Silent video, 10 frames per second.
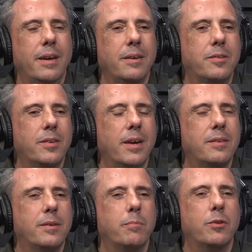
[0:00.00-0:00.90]
it's sad
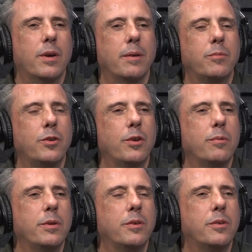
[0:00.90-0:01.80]
sometimes, you know,
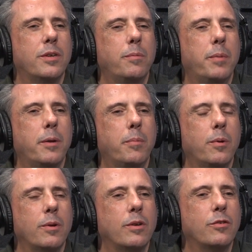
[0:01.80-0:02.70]
when you see
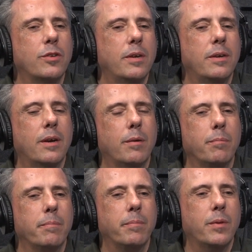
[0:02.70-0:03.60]
people, you see a
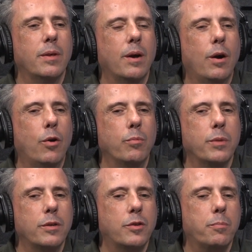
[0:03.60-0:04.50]

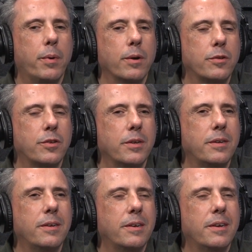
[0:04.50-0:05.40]
homeless person,
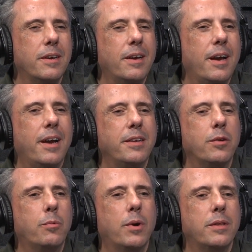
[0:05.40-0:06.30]
and you
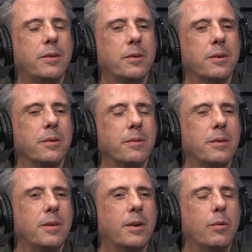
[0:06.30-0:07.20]
wonder,
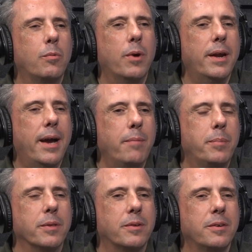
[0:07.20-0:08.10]
you know, what
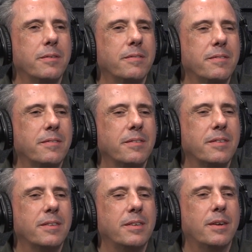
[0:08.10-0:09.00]
happened?
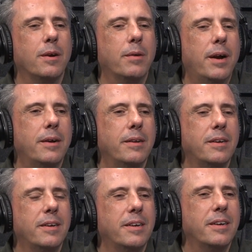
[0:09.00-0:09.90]
You know,
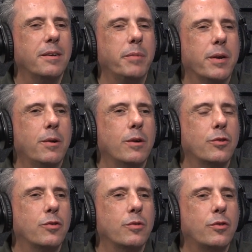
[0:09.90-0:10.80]

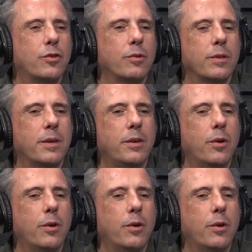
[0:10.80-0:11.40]
because certainly no